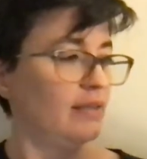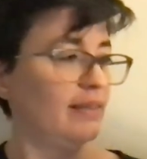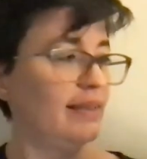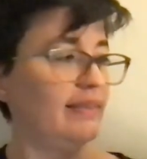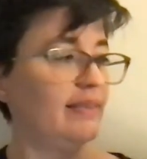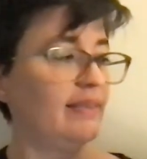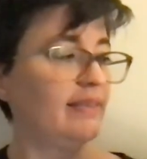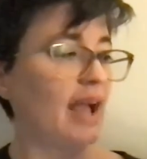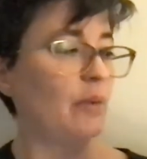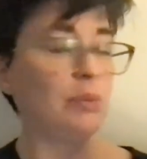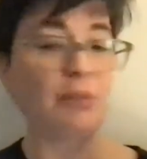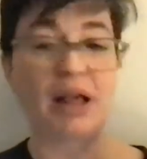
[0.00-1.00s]
This is
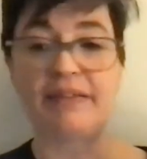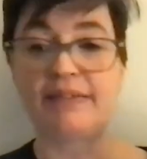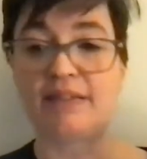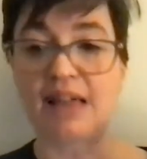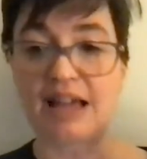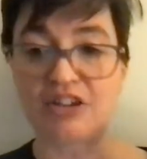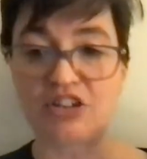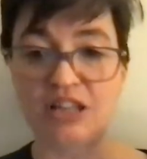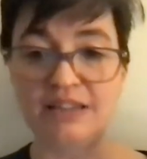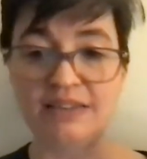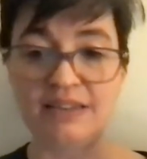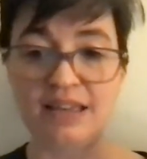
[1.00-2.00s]
now in my
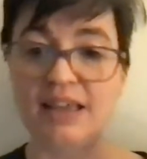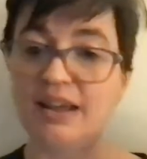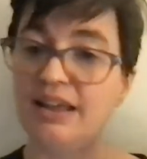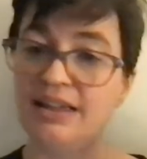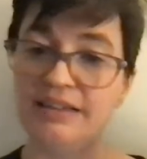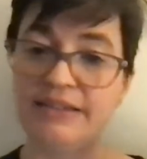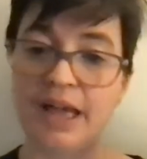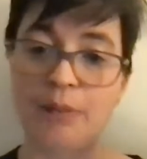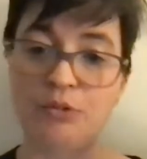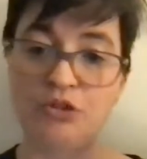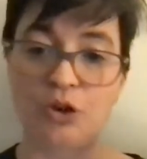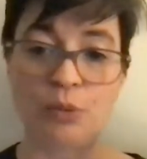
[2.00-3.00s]
selections, and I can
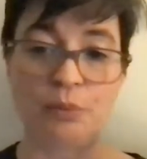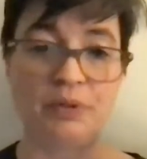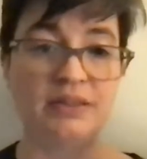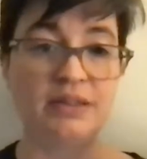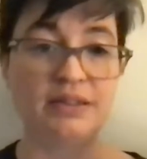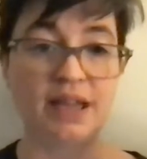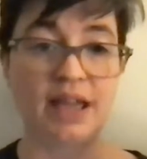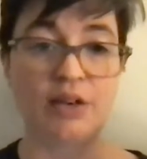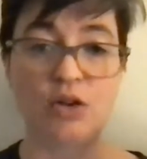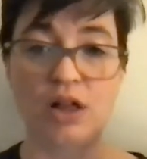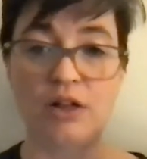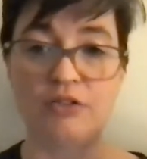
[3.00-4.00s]
tap to open the
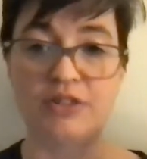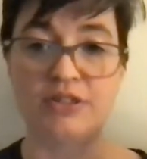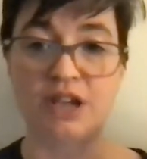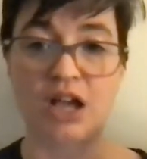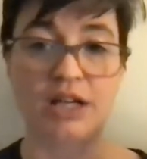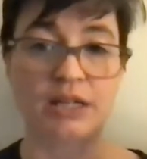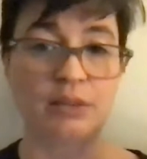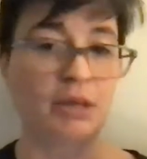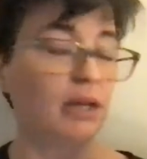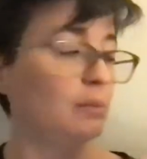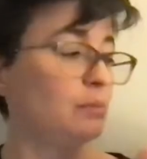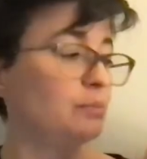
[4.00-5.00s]
title of the document.